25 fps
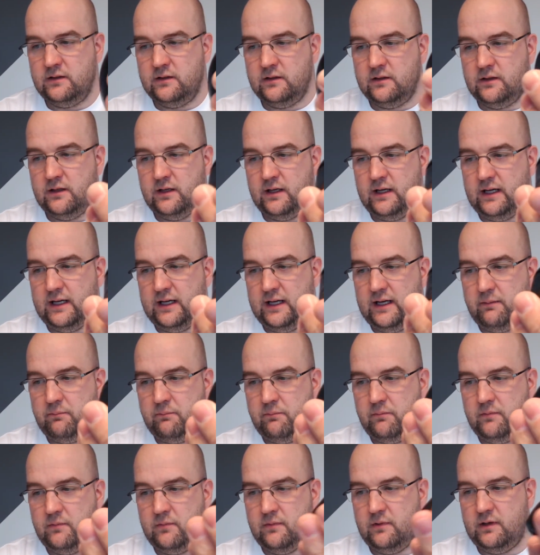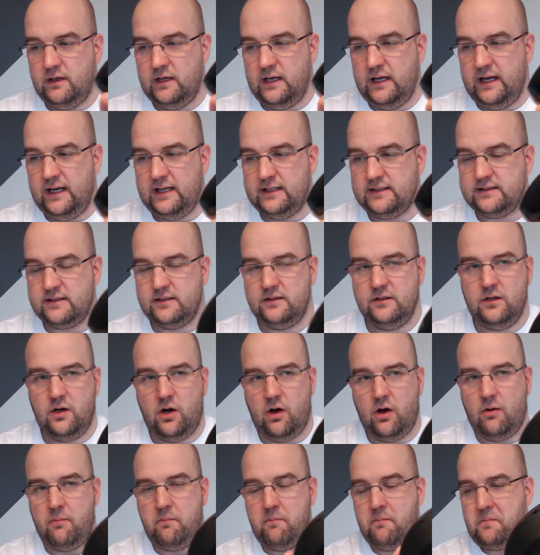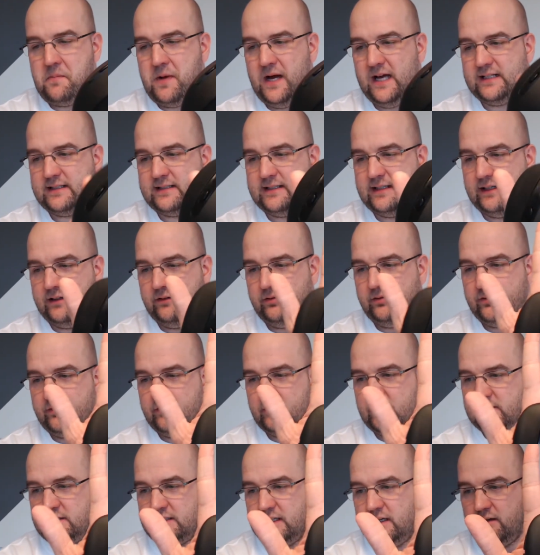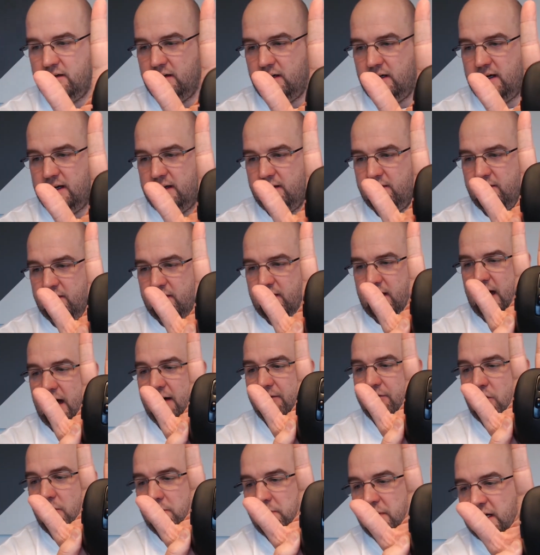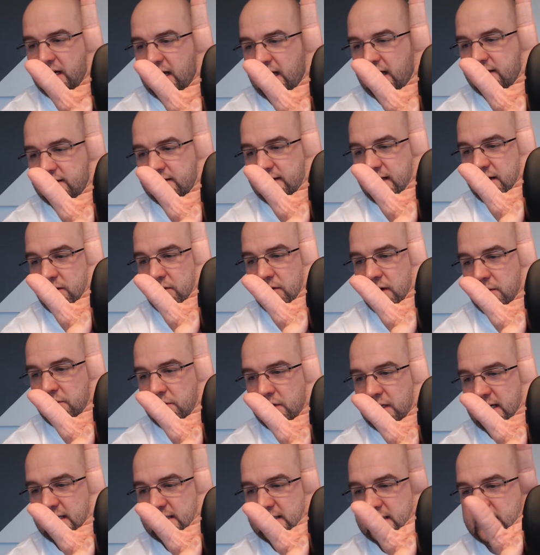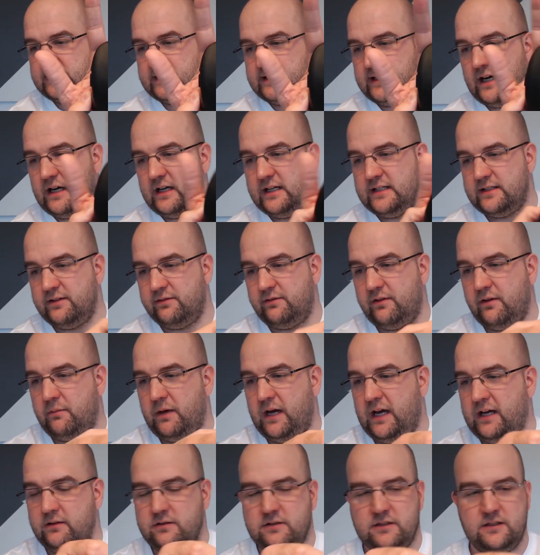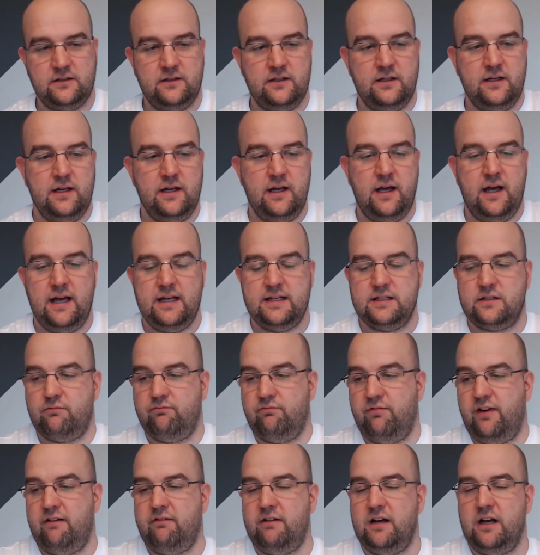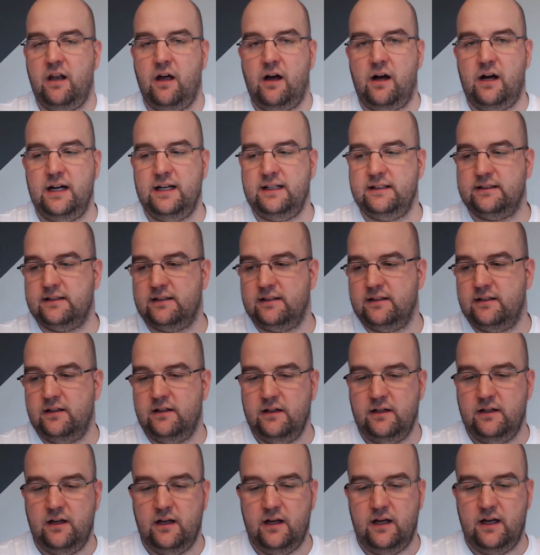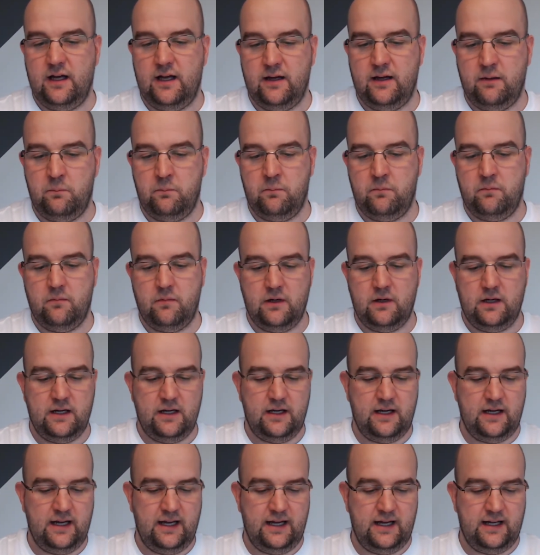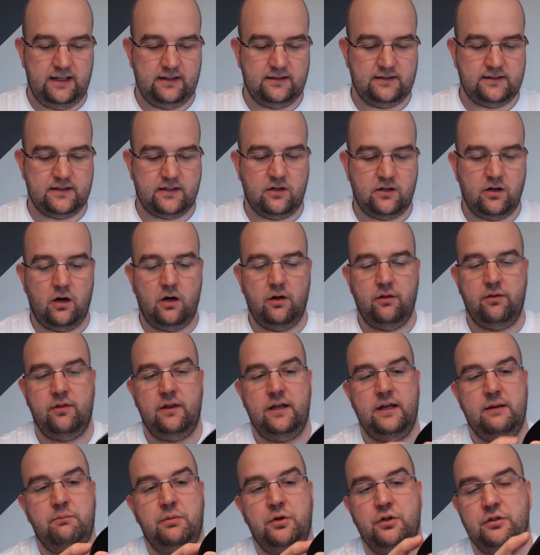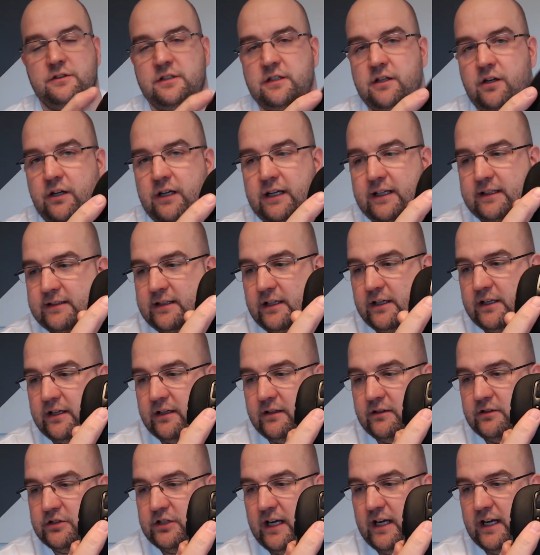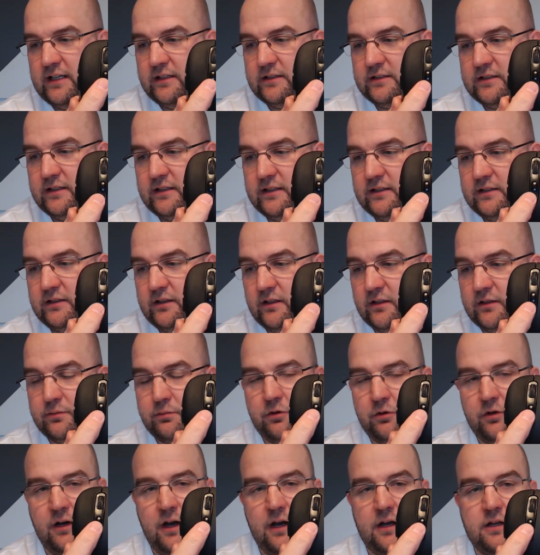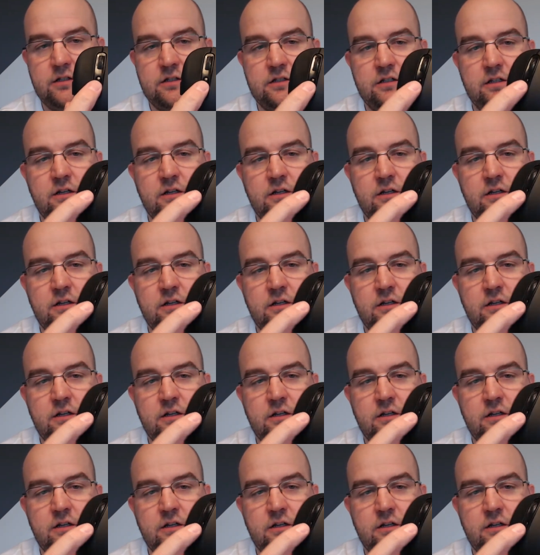Um, it's not massive, so like I've got big hands anyway, but that's the size of the mouse. It's very light. Um, it's got the button on it so you can change the dots per inch